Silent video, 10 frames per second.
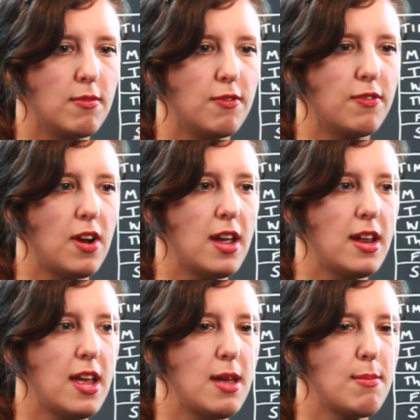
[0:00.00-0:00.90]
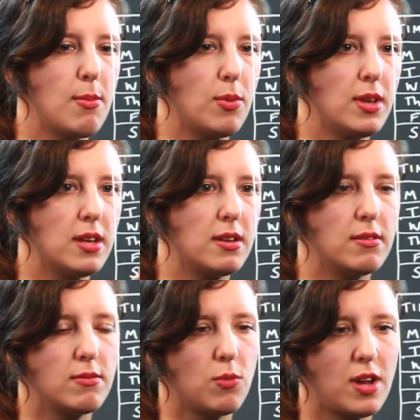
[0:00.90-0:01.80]
Friday, maybe we didn't
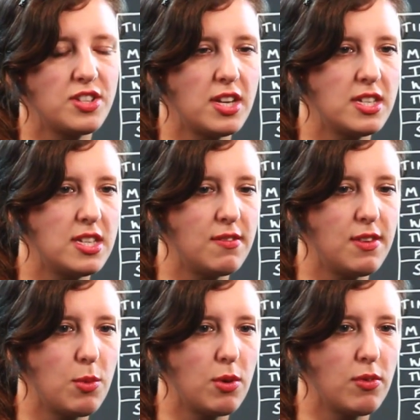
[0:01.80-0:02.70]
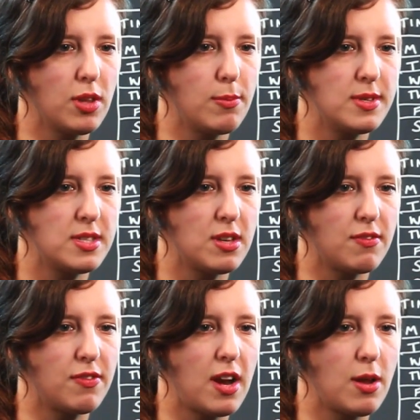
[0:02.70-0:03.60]
watch any TV. We were really busy on
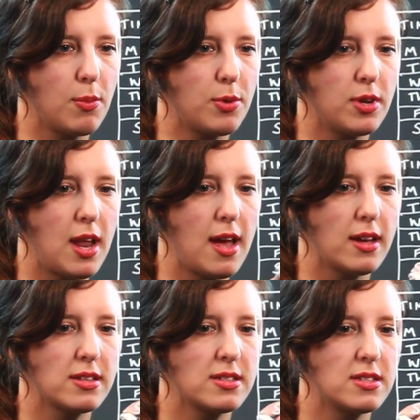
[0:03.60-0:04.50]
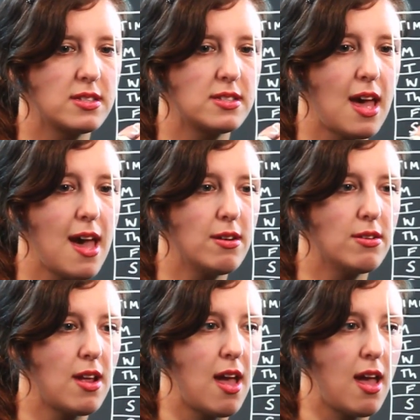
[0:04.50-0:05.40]
Friday. We'll put an X.
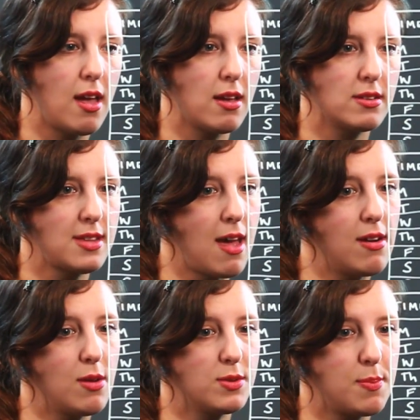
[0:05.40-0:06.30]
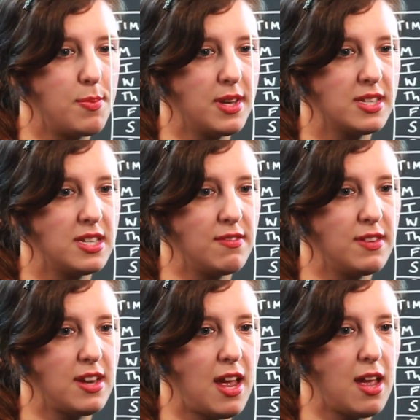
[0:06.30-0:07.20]
Saturday, Saturday was a big
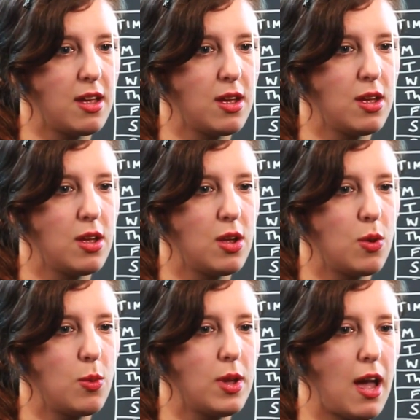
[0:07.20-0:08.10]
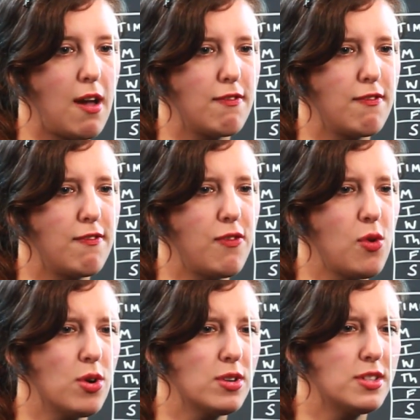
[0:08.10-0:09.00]
TV day. We got
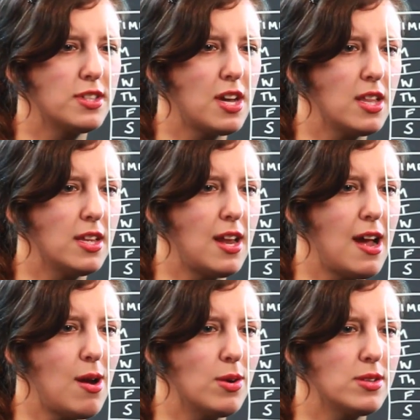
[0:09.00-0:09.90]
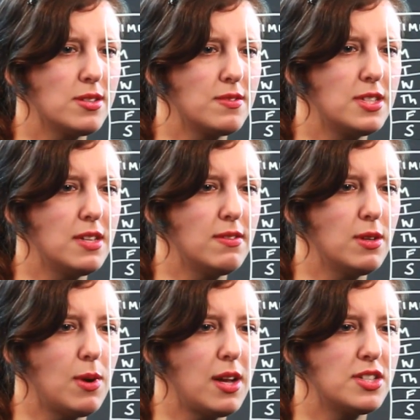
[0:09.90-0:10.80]
four solid hours of TV
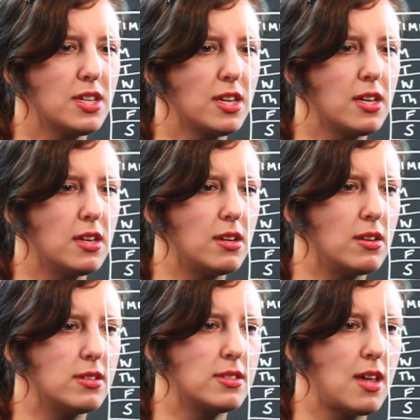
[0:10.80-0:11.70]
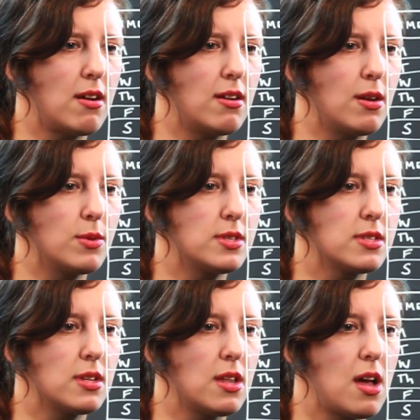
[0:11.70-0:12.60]
watching in on Saturday, which is
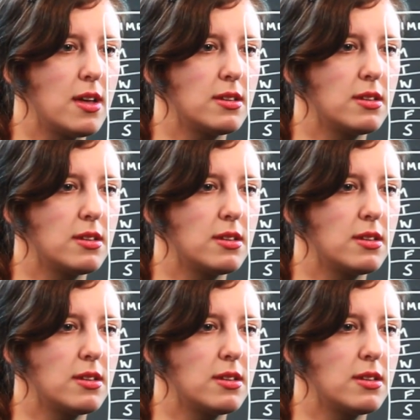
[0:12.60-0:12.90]
a lot.